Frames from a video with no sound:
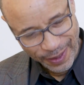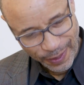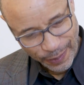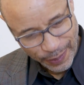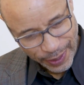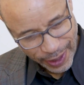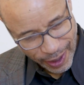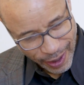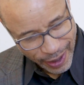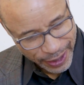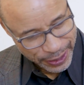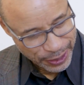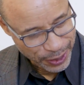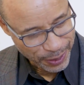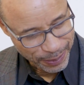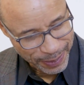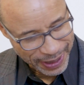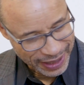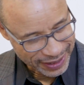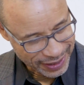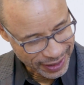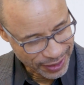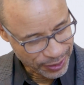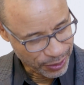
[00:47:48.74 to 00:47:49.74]
We argue
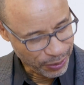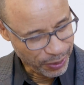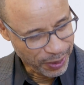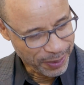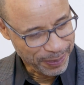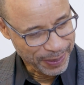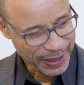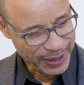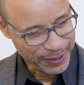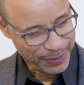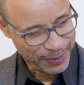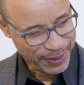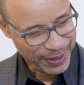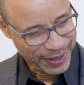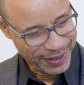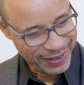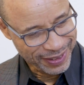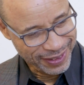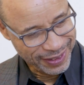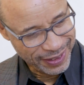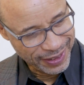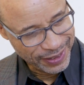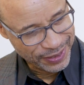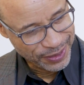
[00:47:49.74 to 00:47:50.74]
about this, so we may as well.
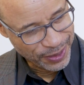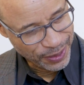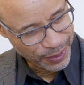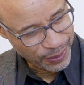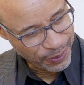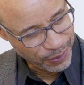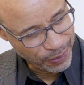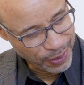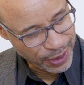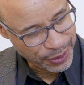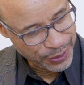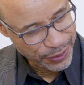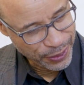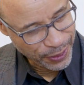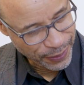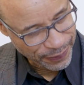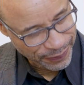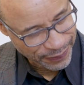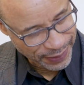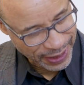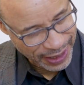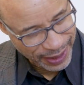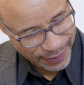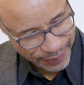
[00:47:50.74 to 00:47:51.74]
So what's your
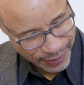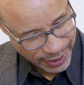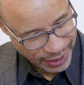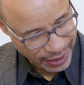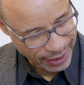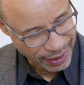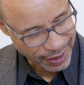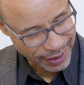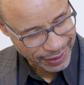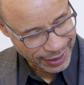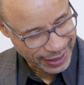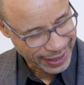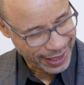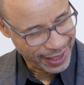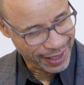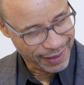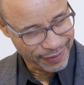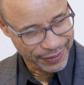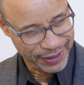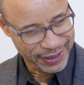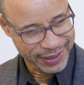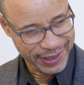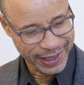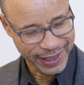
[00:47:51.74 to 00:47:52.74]
favorite Gardner
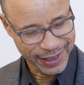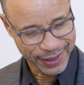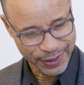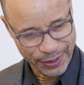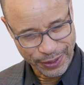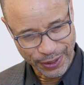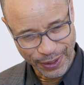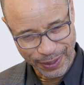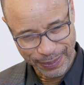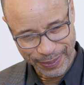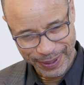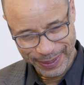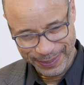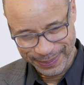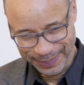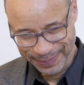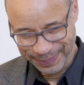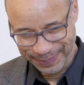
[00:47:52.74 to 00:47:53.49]
Calvin Taylor sermon?